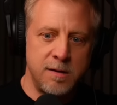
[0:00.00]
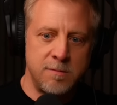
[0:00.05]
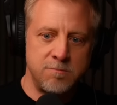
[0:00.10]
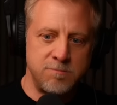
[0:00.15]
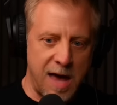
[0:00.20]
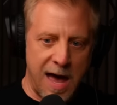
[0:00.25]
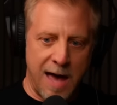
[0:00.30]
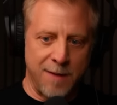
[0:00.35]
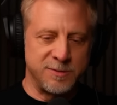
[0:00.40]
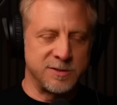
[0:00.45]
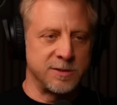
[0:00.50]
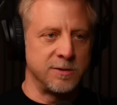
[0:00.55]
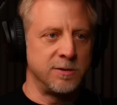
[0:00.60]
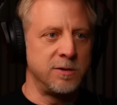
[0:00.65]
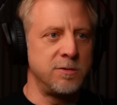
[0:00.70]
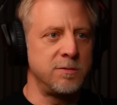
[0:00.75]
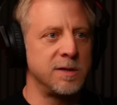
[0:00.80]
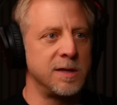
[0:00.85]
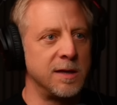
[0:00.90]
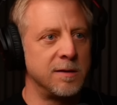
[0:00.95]

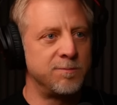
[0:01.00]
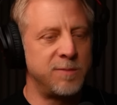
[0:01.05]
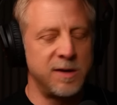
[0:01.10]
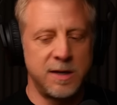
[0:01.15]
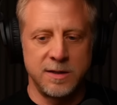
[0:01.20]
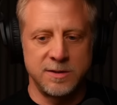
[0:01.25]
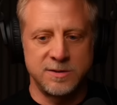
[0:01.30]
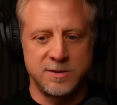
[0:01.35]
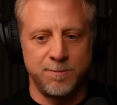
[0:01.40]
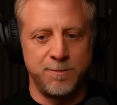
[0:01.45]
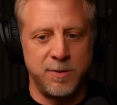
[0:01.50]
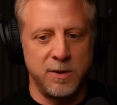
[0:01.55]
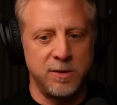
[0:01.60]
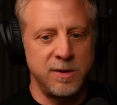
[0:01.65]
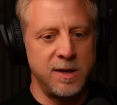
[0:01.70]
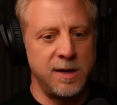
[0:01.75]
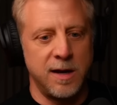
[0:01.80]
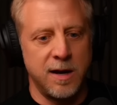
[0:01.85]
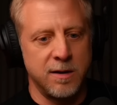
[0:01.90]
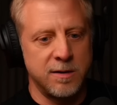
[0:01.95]
absolutely, because a
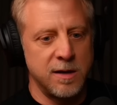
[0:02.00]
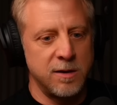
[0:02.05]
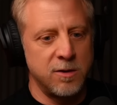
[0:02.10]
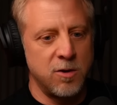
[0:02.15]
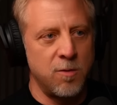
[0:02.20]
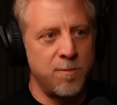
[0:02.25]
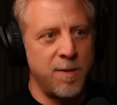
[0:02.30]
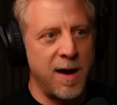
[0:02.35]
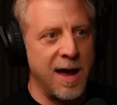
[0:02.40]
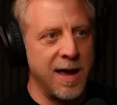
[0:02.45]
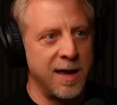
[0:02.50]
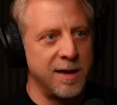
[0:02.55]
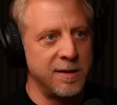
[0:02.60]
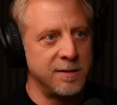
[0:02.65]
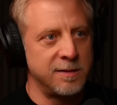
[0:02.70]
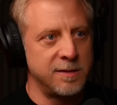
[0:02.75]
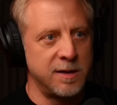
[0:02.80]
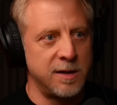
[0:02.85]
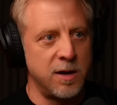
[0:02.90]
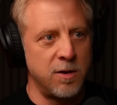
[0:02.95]
billionaire can go buy,
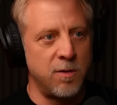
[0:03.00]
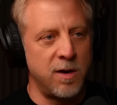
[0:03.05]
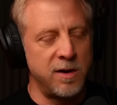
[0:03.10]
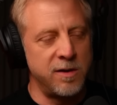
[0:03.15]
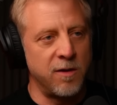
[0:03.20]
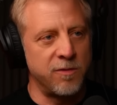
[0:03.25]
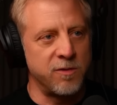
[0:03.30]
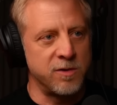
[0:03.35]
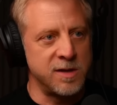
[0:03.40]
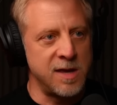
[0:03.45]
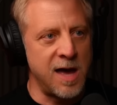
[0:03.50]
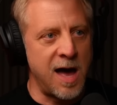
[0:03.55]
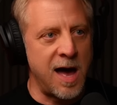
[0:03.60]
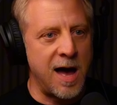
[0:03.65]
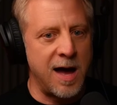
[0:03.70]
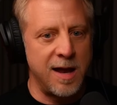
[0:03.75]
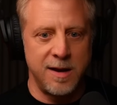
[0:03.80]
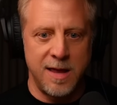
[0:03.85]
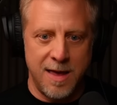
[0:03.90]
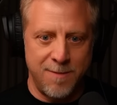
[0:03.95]
another
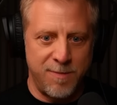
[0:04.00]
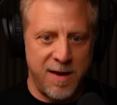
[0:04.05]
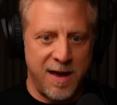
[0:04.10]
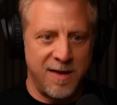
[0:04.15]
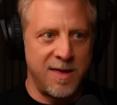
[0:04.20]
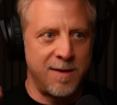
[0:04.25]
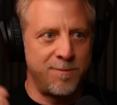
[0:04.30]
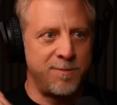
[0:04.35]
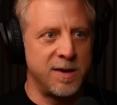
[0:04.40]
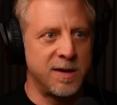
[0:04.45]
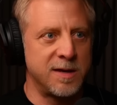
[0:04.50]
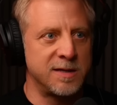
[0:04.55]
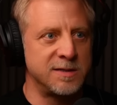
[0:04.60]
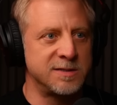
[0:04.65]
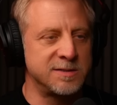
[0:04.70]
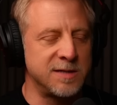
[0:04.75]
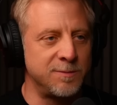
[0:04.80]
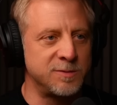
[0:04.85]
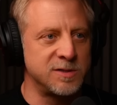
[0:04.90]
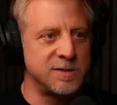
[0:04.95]
yacht and pay that big
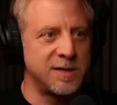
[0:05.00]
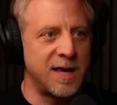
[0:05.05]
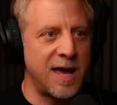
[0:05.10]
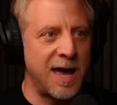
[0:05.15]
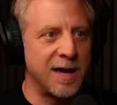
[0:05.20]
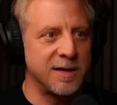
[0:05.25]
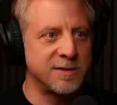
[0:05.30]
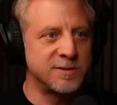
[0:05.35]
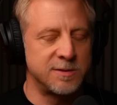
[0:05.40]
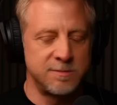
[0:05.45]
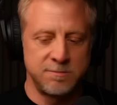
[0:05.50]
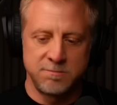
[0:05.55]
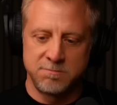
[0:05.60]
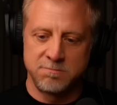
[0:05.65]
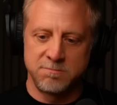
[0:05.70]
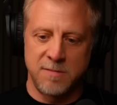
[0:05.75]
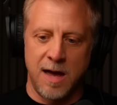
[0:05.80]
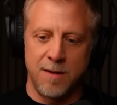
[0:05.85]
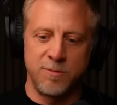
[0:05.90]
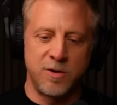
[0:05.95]
consumption tax.
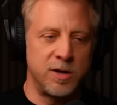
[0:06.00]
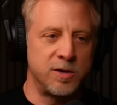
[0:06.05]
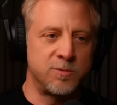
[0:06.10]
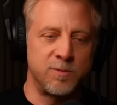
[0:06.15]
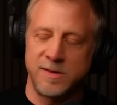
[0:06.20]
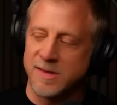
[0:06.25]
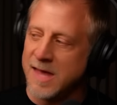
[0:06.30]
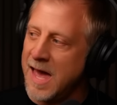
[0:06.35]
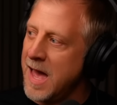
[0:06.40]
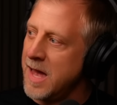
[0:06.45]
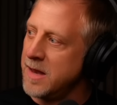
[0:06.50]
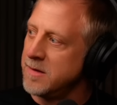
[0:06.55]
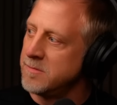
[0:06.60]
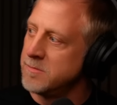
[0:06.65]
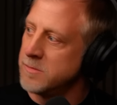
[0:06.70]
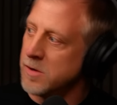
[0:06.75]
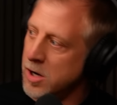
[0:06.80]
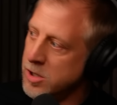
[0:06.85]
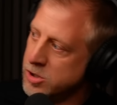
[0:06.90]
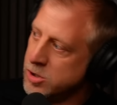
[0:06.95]
I'm good with that.
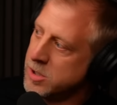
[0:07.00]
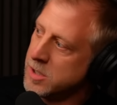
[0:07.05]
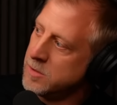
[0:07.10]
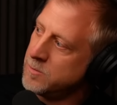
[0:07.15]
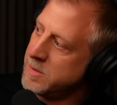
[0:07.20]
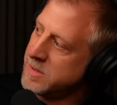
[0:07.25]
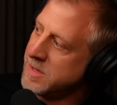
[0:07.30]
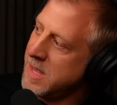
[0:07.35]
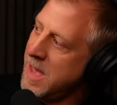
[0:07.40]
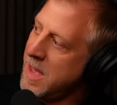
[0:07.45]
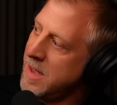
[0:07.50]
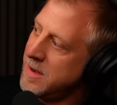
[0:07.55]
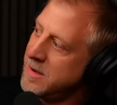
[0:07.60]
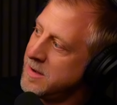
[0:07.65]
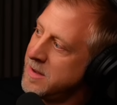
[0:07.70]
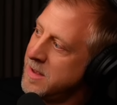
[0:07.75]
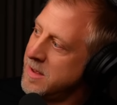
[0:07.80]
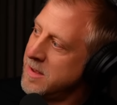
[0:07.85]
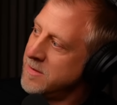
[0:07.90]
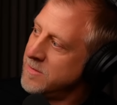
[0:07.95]
Are you good with that?
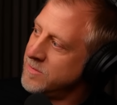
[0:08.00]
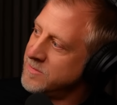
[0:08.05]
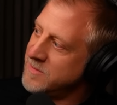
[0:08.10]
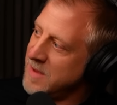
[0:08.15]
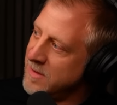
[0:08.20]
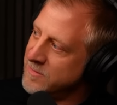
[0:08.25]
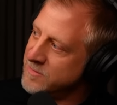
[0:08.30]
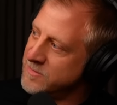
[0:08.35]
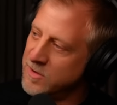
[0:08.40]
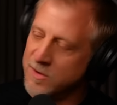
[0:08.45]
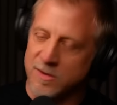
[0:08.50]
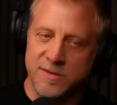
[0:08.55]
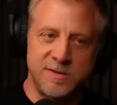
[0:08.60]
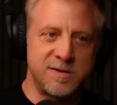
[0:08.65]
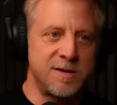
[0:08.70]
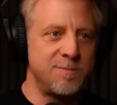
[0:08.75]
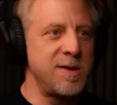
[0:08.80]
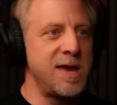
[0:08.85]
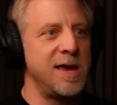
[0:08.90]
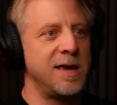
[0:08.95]
Sounds good to
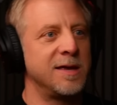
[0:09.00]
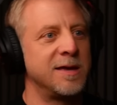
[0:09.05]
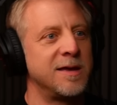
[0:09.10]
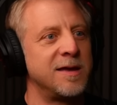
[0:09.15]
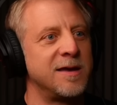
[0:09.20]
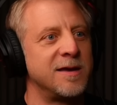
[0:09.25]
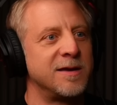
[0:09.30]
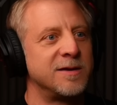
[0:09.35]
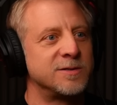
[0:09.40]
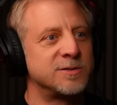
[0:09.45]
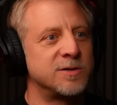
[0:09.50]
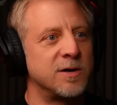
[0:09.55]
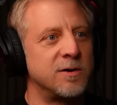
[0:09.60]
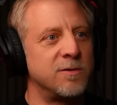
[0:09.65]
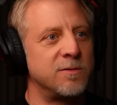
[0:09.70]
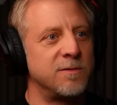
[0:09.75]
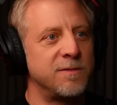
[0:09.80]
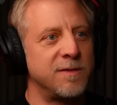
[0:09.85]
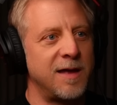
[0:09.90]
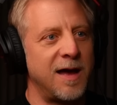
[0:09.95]
me.
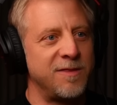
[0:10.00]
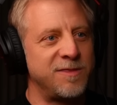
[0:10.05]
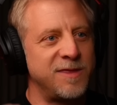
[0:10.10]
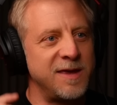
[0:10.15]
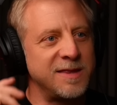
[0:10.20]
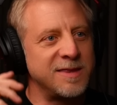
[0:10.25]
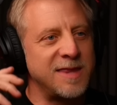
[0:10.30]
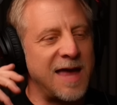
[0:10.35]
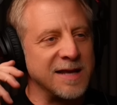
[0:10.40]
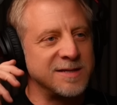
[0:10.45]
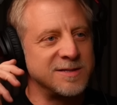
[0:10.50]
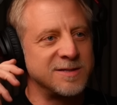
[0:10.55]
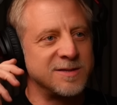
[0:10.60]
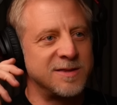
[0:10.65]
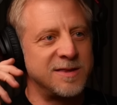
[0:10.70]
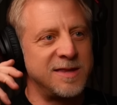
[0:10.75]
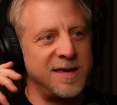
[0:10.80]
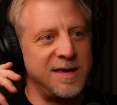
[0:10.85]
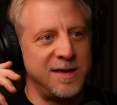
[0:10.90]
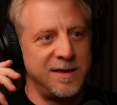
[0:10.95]
So I think that's
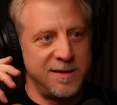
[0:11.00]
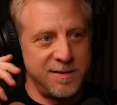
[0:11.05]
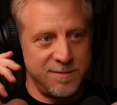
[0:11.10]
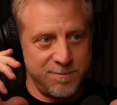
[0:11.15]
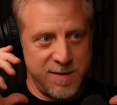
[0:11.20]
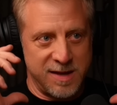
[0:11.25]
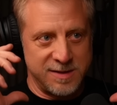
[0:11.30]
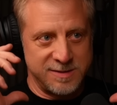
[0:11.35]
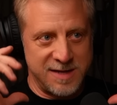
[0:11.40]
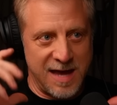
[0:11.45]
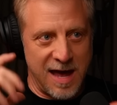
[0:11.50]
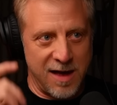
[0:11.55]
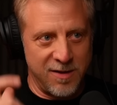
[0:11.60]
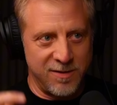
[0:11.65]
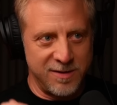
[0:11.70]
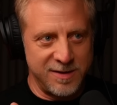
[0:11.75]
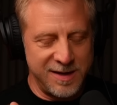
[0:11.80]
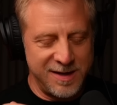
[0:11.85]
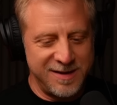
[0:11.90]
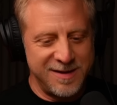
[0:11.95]
the
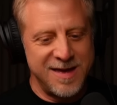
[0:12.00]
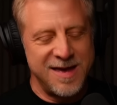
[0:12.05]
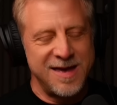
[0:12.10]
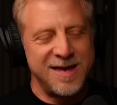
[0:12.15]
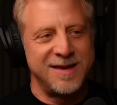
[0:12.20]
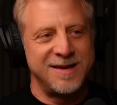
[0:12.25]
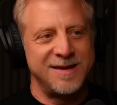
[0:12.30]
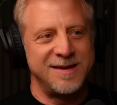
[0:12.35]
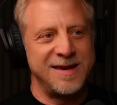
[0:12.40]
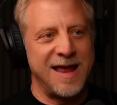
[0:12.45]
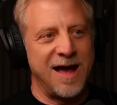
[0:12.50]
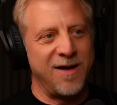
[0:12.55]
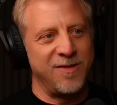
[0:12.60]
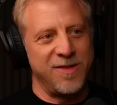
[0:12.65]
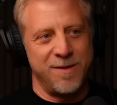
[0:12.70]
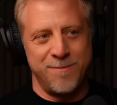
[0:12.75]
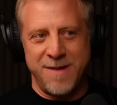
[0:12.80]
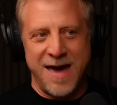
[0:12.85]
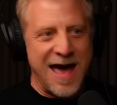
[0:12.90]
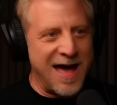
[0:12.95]
mentality. Now the
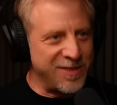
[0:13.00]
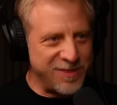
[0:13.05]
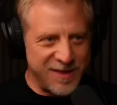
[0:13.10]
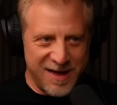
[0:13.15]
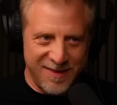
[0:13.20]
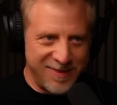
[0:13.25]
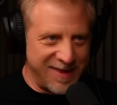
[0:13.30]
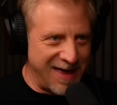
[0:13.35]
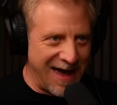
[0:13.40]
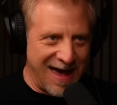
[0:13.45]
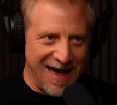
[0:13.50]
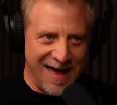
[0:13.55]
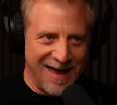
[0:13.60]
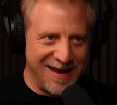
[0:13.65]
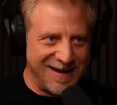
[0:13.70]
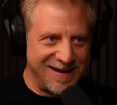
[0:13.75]
math on that,